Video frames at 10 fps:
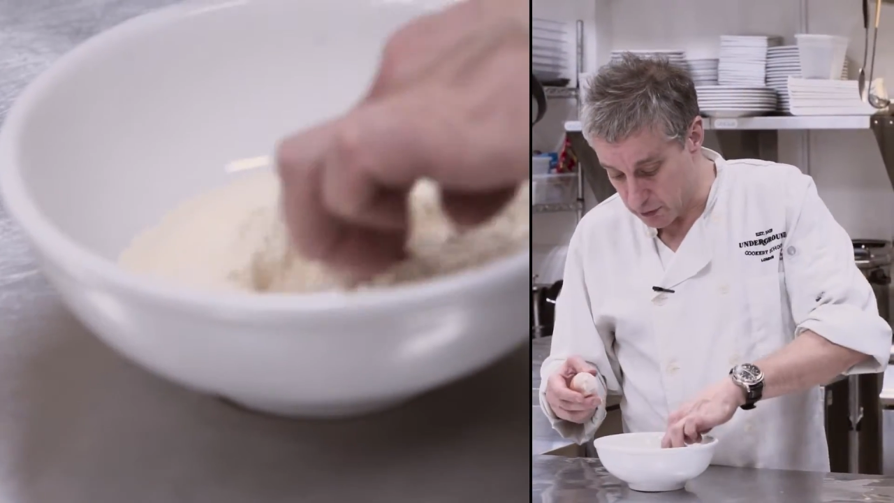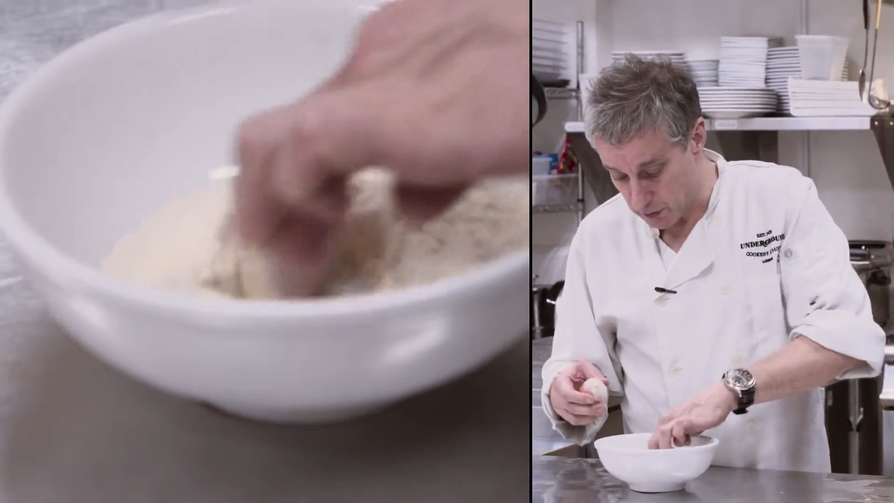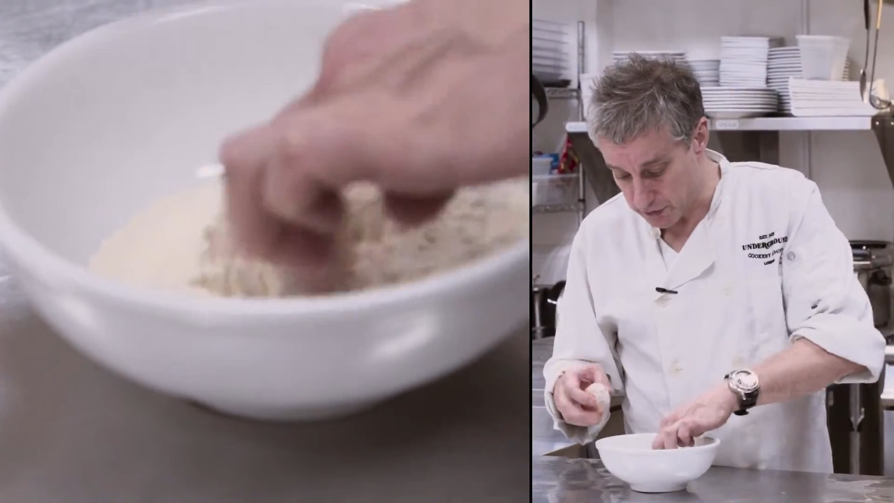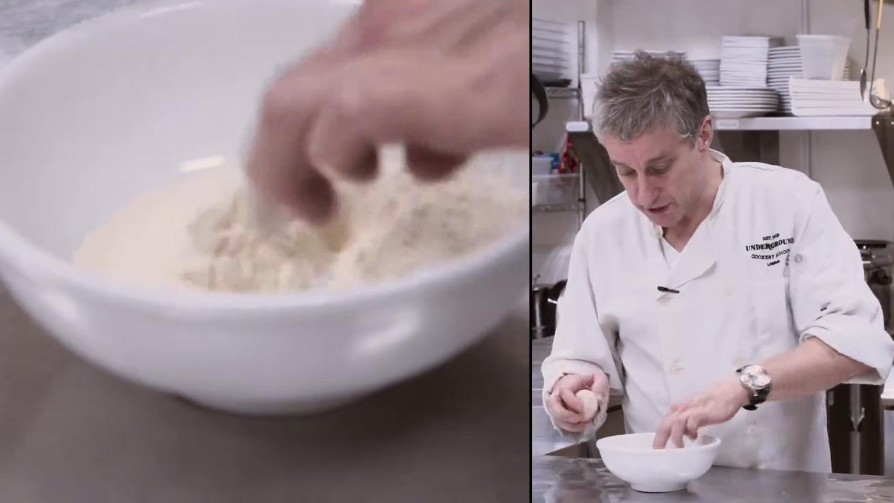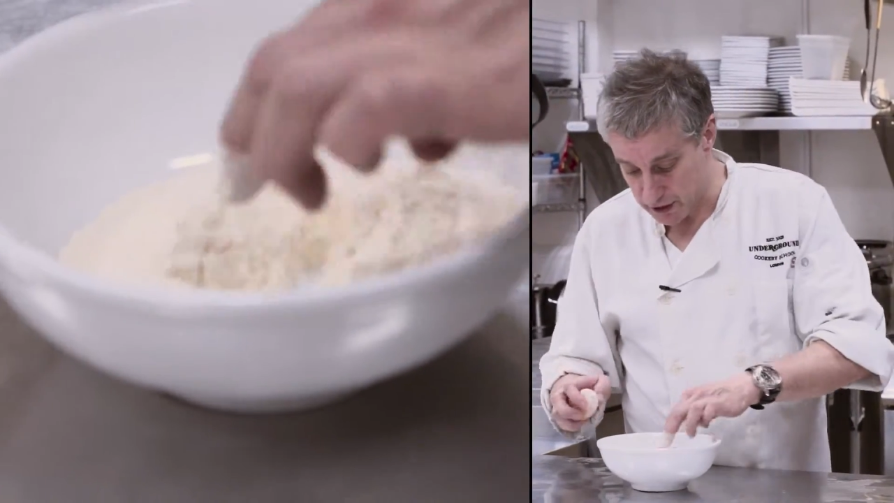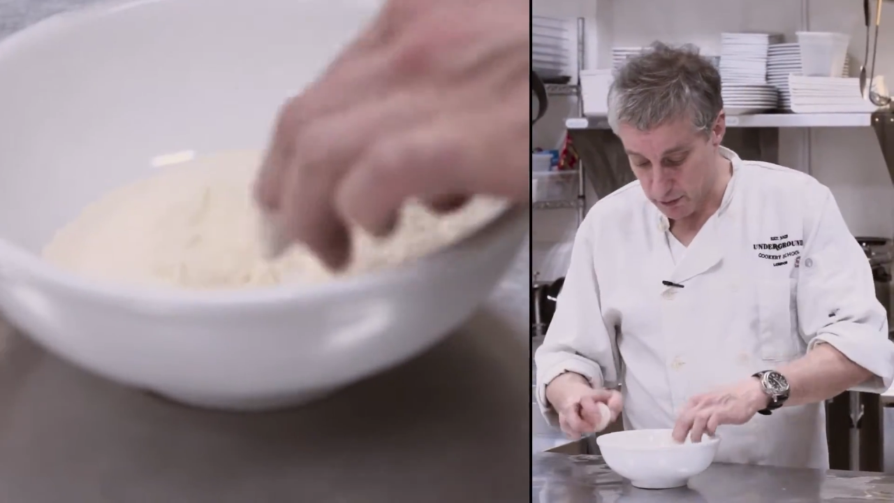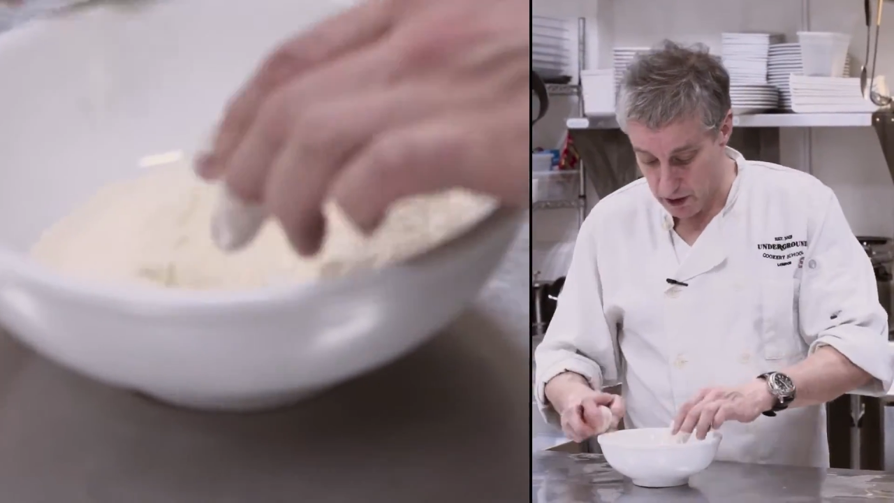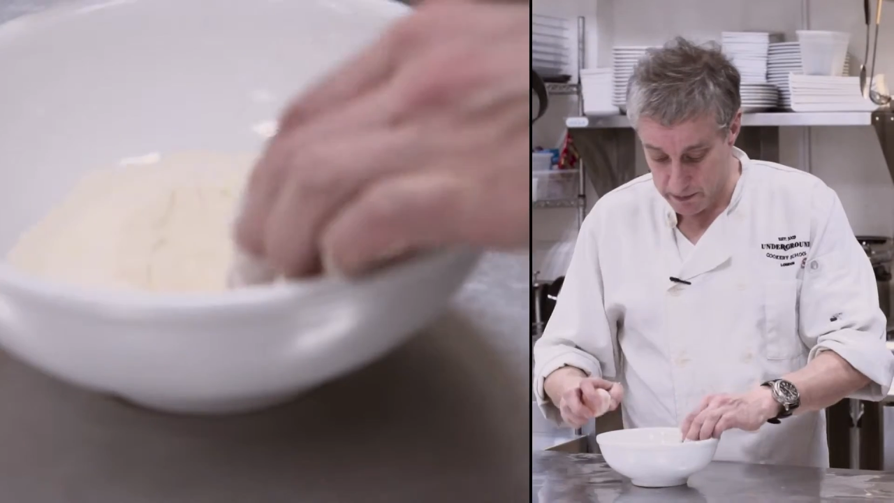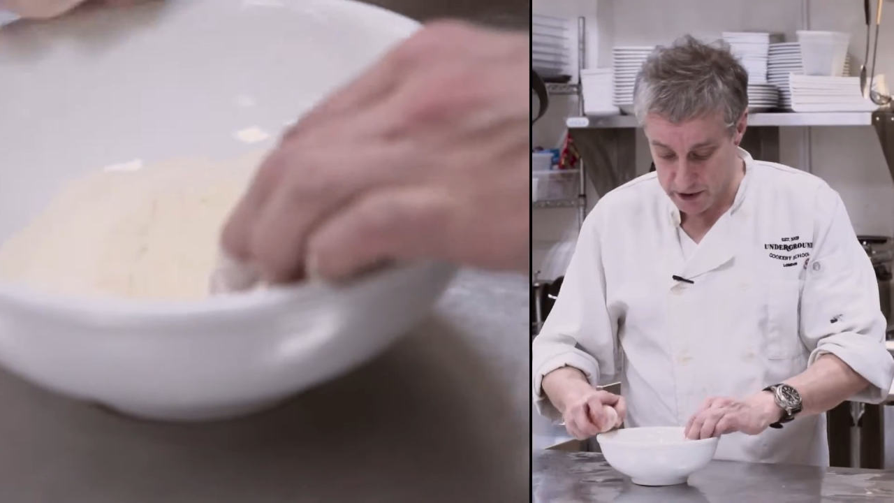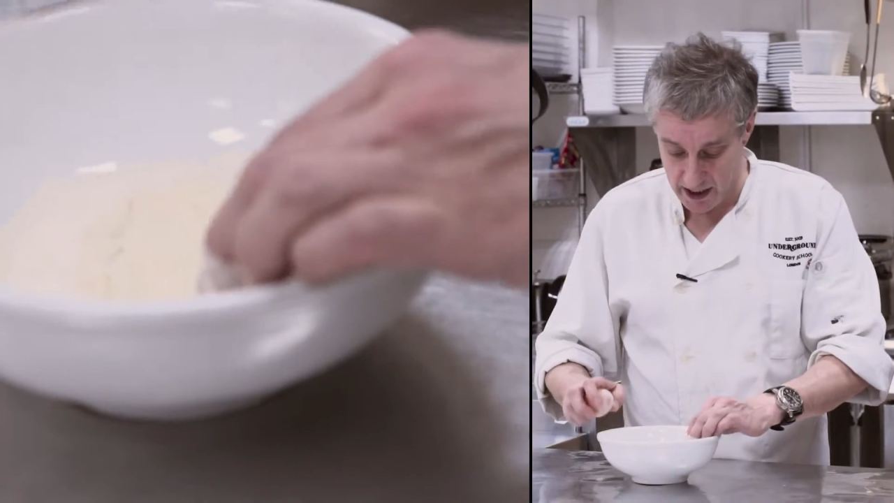quantities
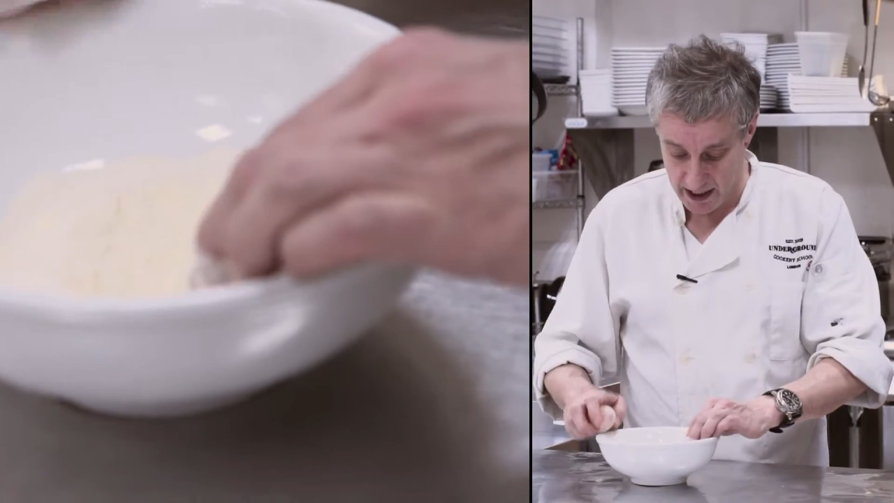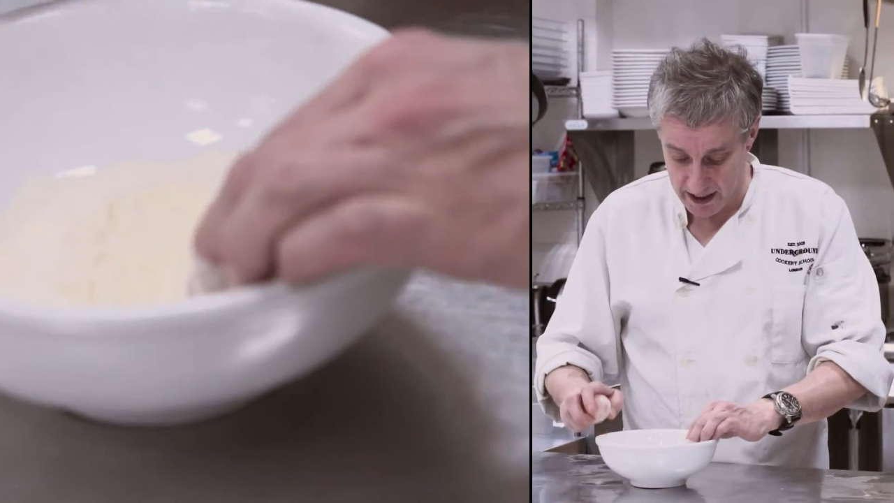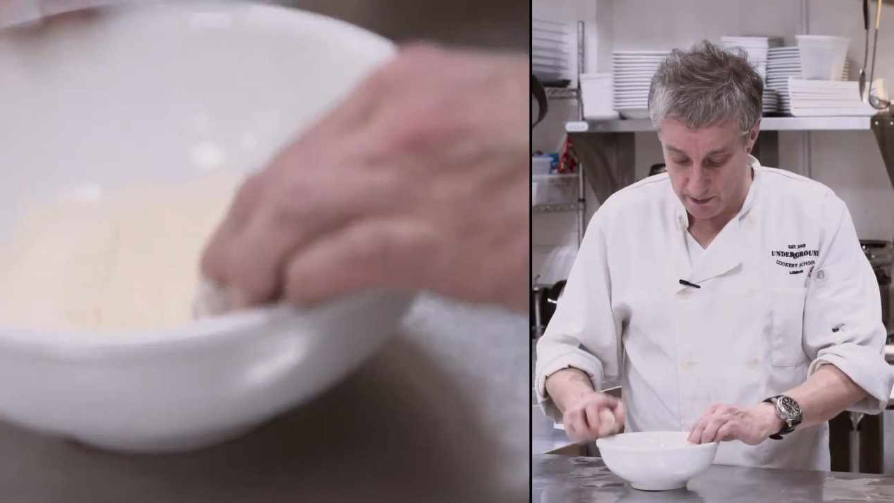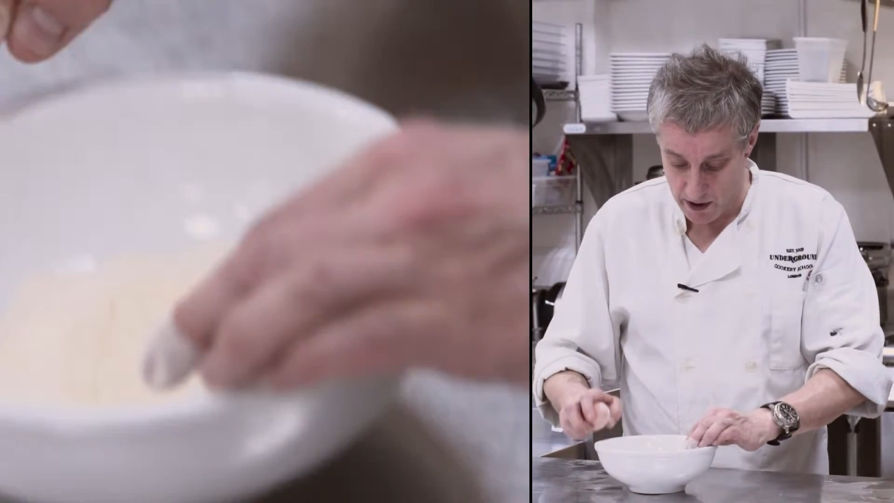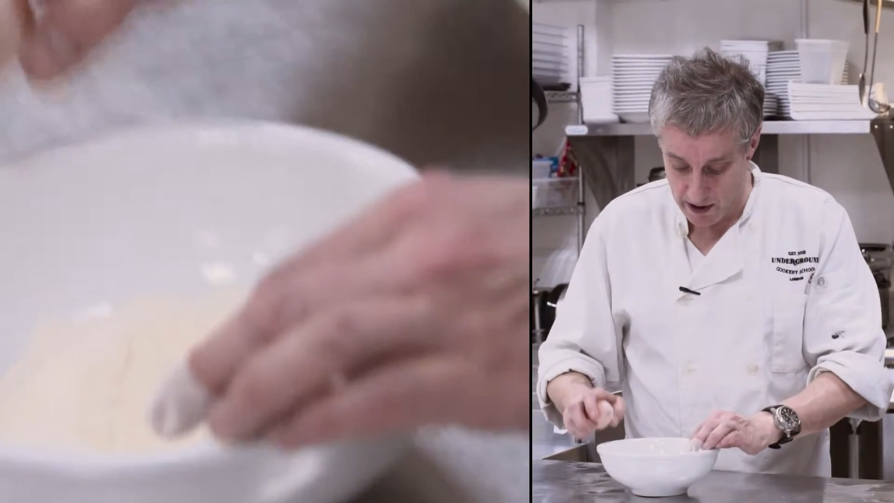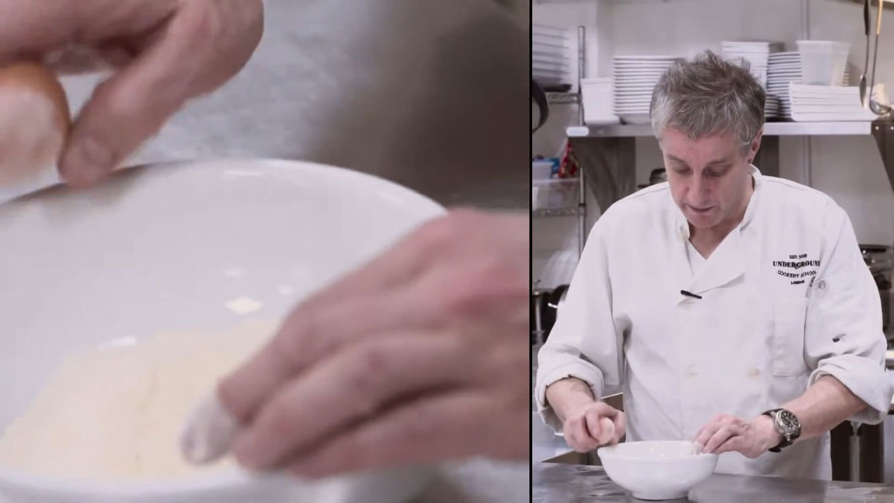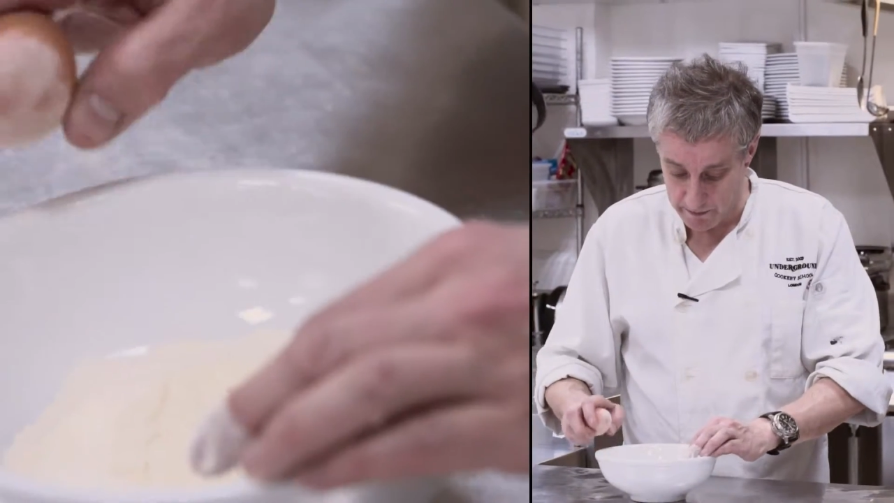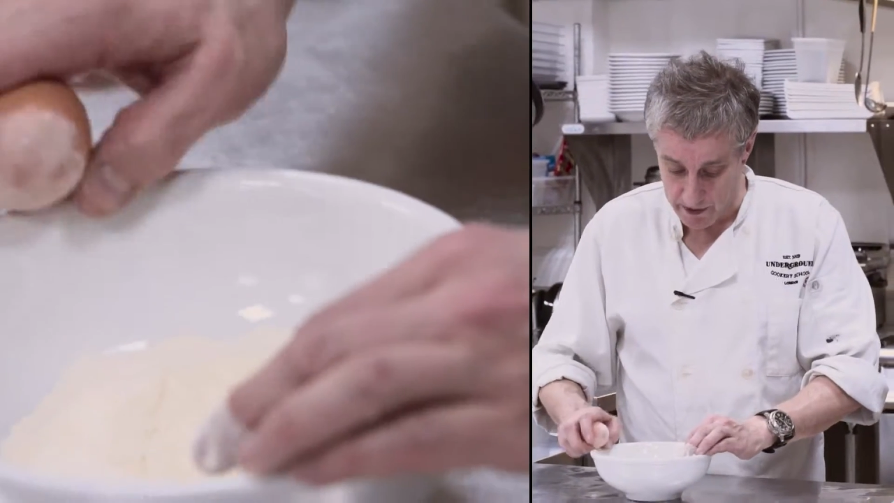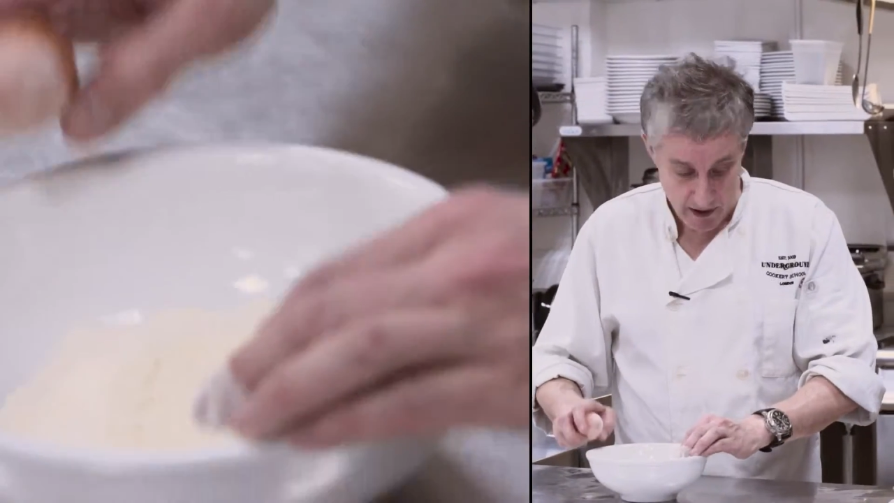work particularly well.